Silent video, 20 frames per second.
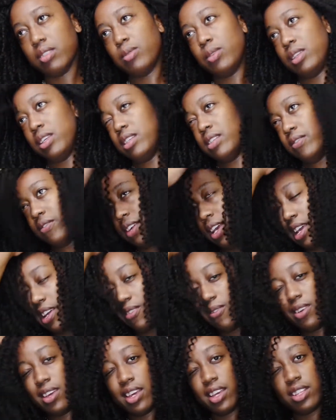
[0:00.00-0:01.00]
these
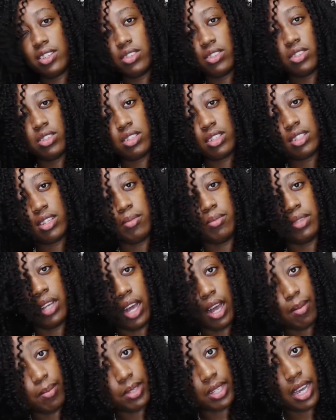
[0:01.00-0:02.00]
fake wigs, you just
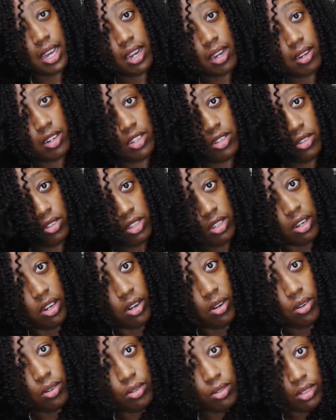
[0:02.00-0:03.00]
sometimes gotta do your
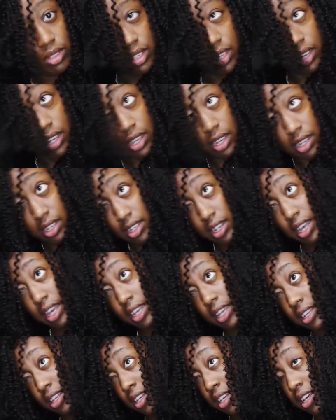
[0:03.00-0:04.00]
own thing,
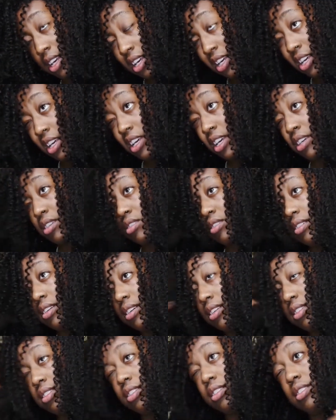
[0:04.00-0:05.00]
like,
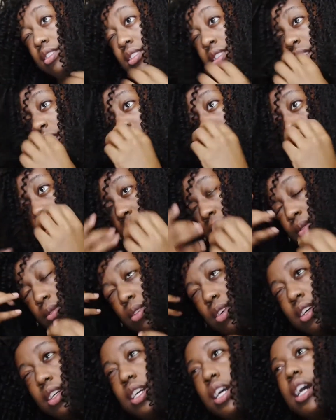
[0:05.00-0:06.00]
and just see if it'll
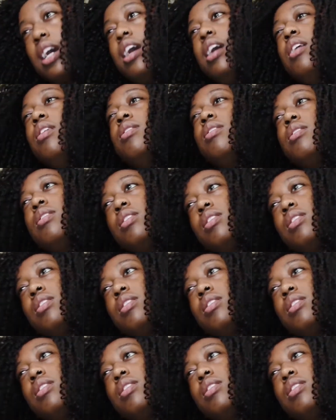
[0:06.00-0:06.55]
work out.